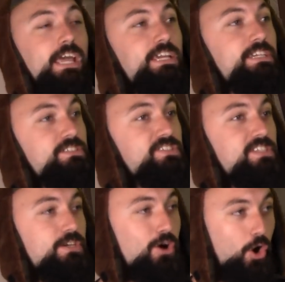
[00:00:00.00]
He is
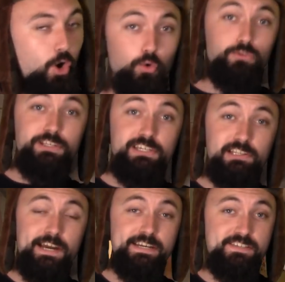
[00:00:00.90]
the only
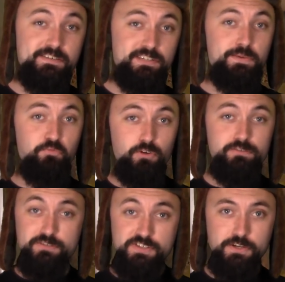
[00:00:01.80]
class in Team
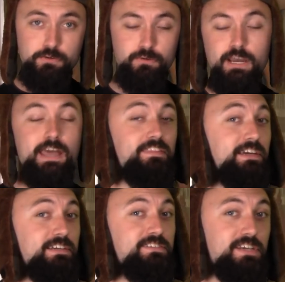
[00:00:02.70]
Fortress 2
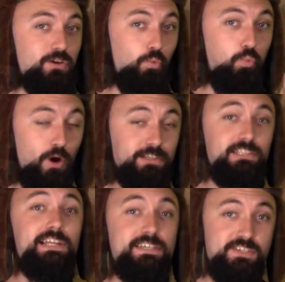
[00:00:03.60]
that can take one
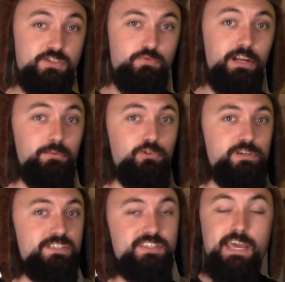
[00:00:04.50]
class's random
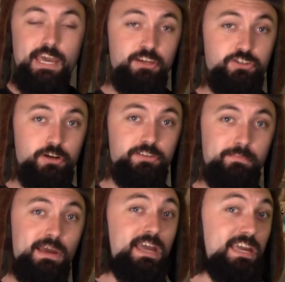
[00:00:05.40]
crits and turn
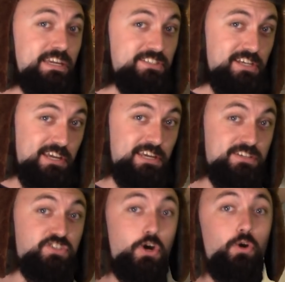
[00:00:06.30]
them into
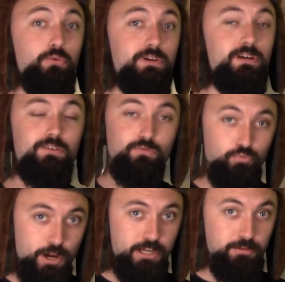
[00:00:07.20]
his own
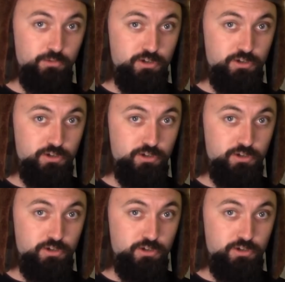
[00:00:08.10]
random